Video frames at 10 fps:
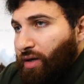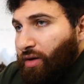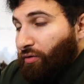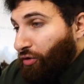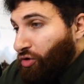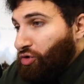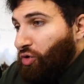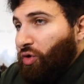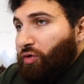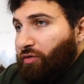The first
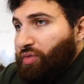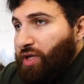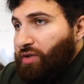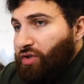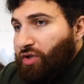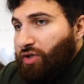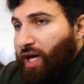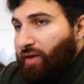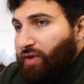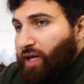order of business is
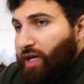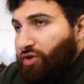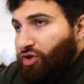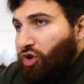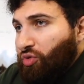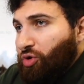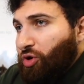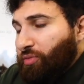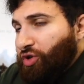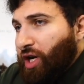having a sober,
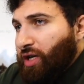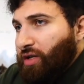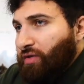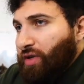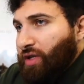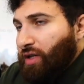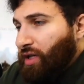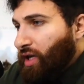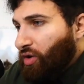objective, and clear